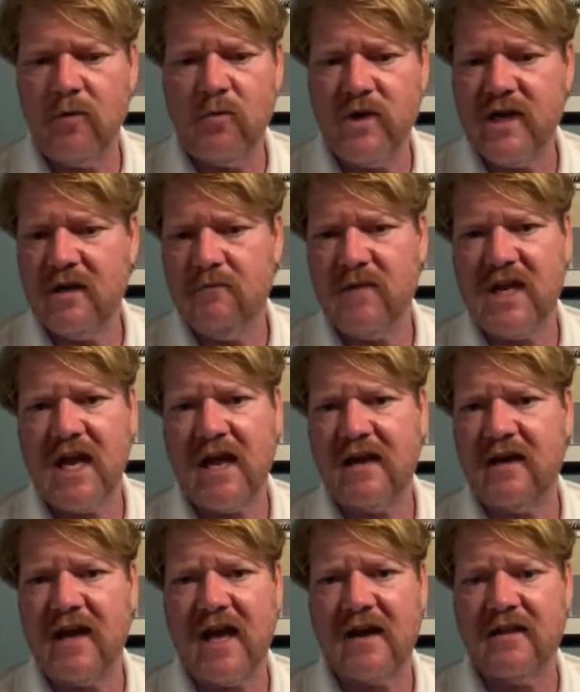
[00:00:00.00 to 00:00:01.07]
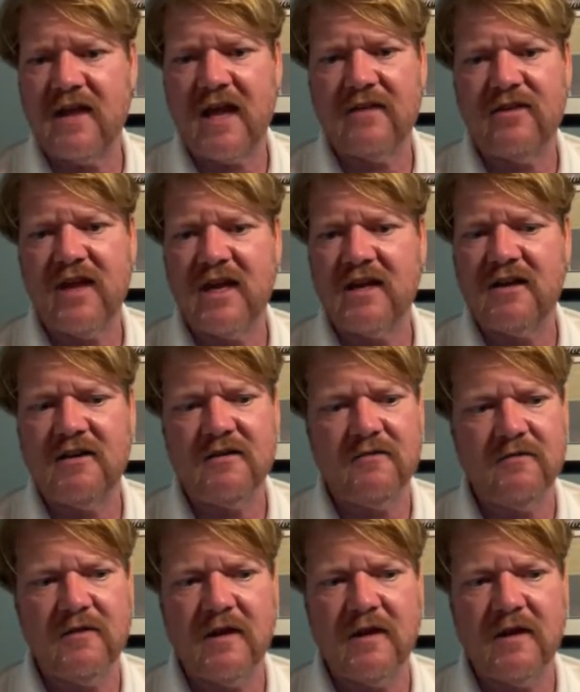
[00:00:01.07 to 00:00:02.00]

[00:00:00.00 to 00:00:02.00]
we can be in and out of that thing